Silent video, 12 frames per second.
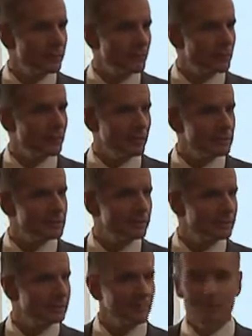with kids,
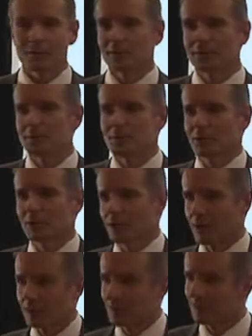and I think that's pretty
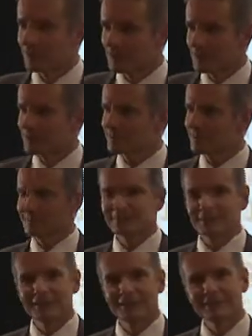common. Mothers,
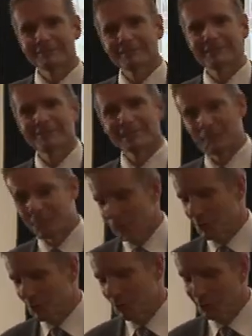have
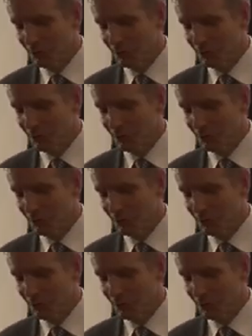trouble